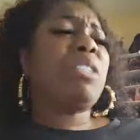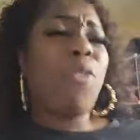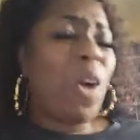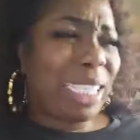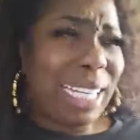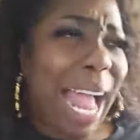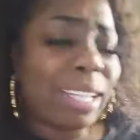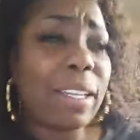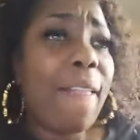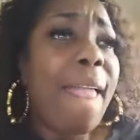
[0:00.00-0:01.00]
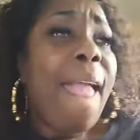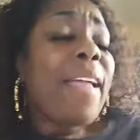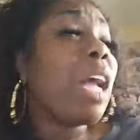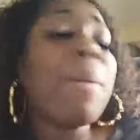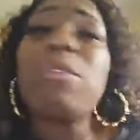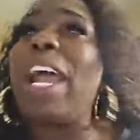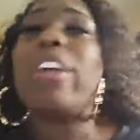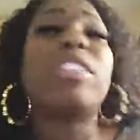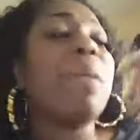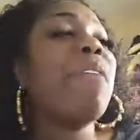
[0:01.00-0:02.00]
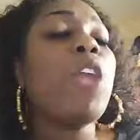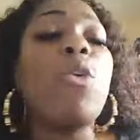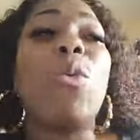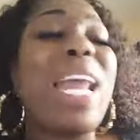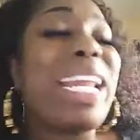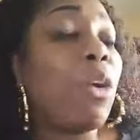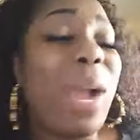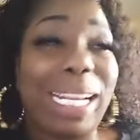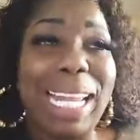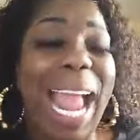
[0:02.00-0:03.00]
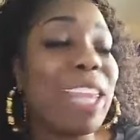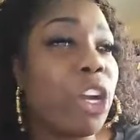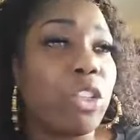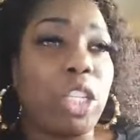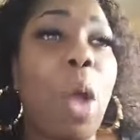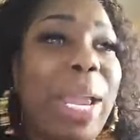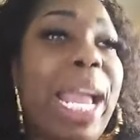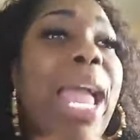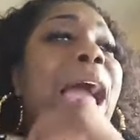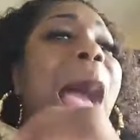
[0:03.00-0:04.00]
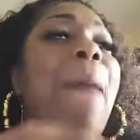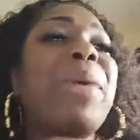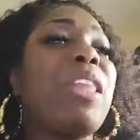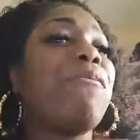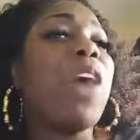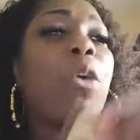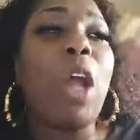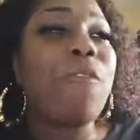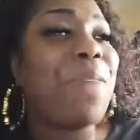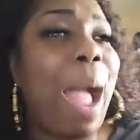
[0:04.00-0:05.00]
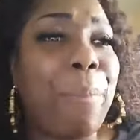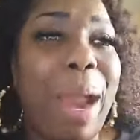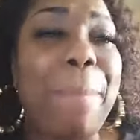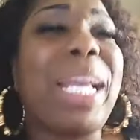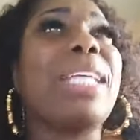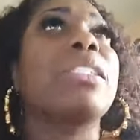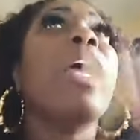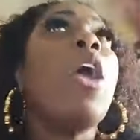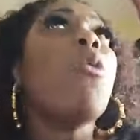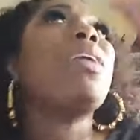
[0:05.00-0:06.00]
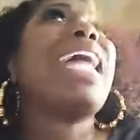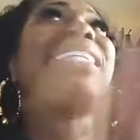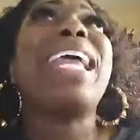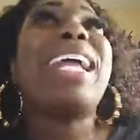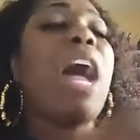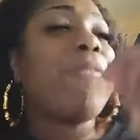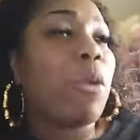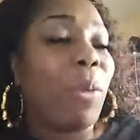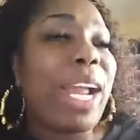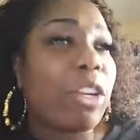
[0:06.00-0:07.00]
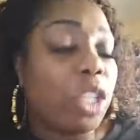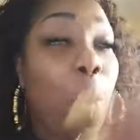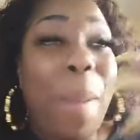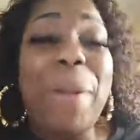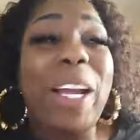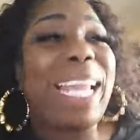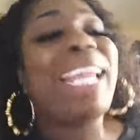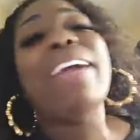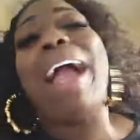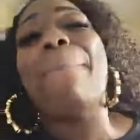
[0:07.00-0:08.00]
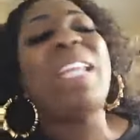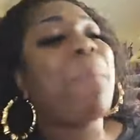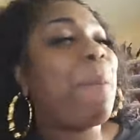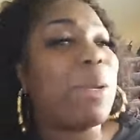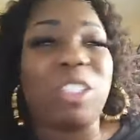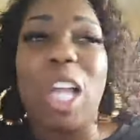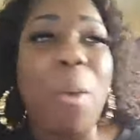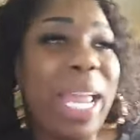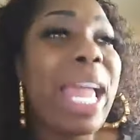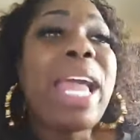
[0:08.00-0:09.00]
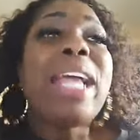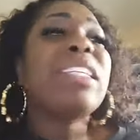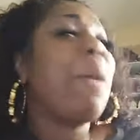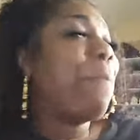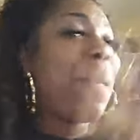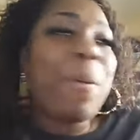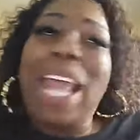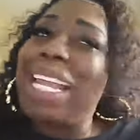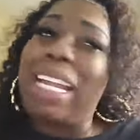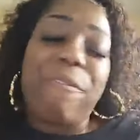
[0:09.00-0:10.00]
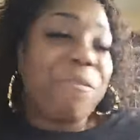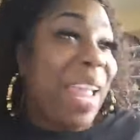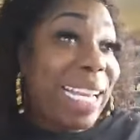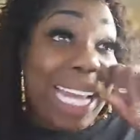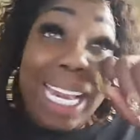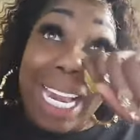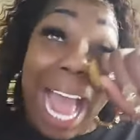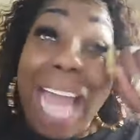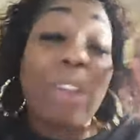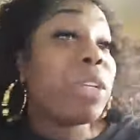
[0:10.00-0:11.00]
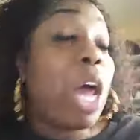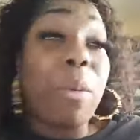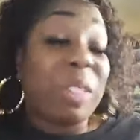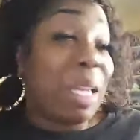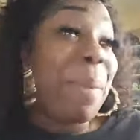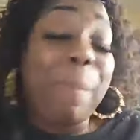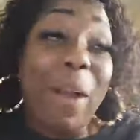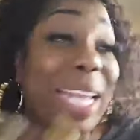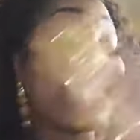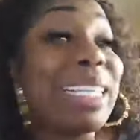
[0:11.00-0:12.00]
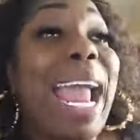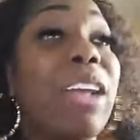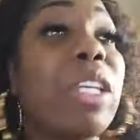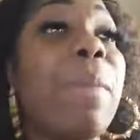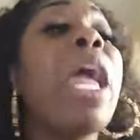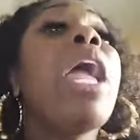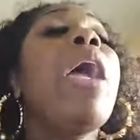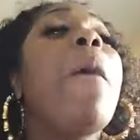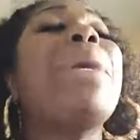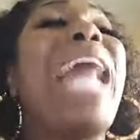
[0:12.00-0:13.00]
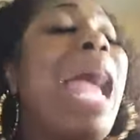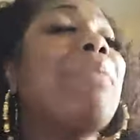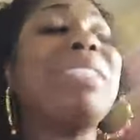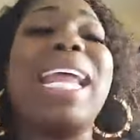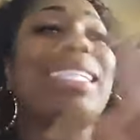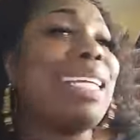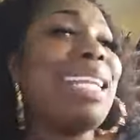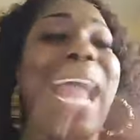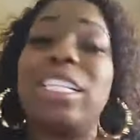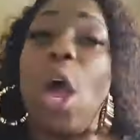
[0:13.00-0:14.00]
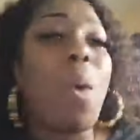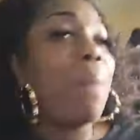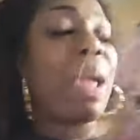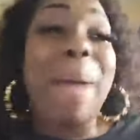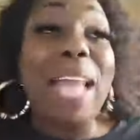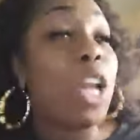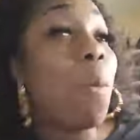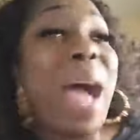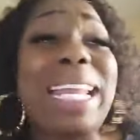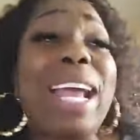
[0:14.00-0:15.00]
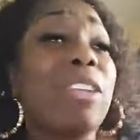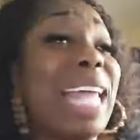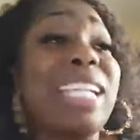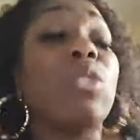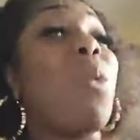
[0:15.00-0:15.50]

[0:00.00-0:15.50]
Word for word: for tonight? Come on, there are some of you running quickly and you're sowing. I put the phone on vibrate because when I take off the ringer so people can hear how many people sowing, some people they get offended and I don't know. Some people it scares them. But I'm saying tonight, don't worry about nobody else that is